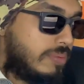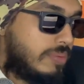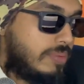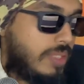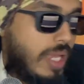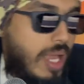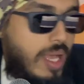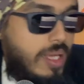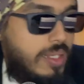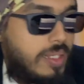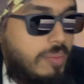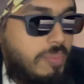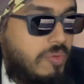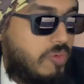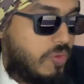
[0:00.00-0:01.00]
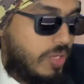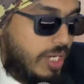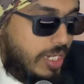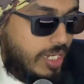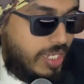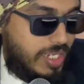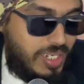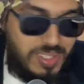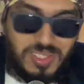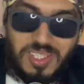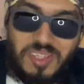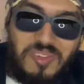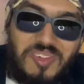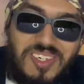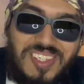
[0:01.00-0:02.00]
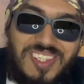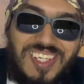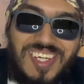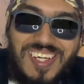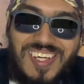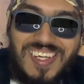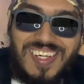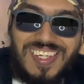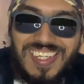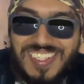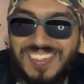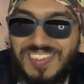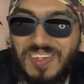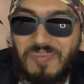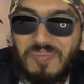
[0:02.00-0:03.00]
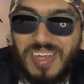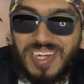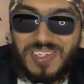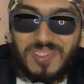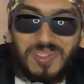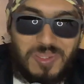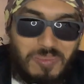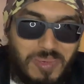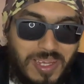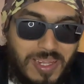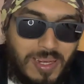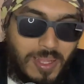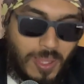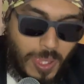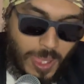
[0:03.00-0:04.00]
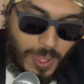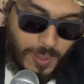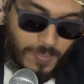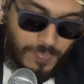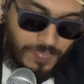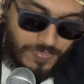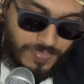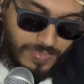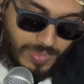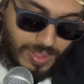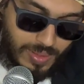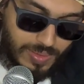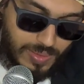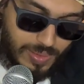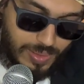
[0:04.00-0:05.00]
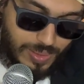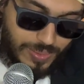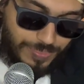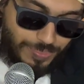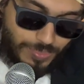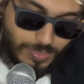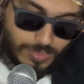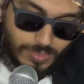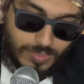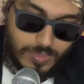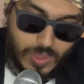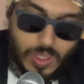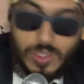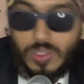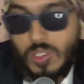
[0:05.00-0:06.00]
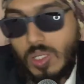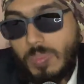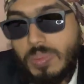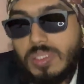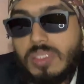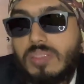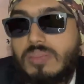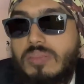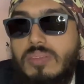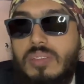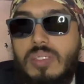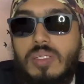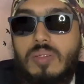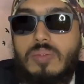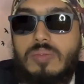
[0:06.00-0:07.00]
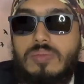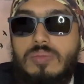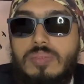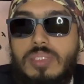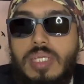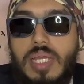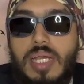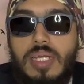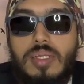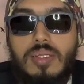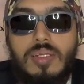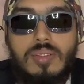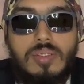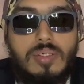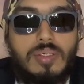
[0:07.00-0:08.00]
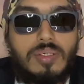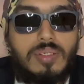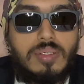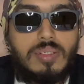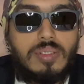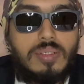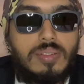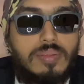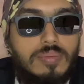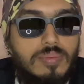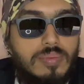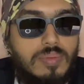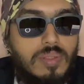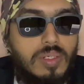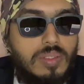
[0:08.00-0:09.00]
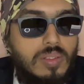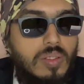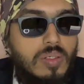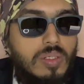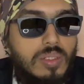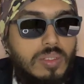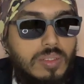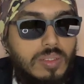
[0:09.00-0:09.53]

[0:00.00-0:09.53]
Yeah. Before I digress any further, let's come back to Japan. So on top of this, they had another on the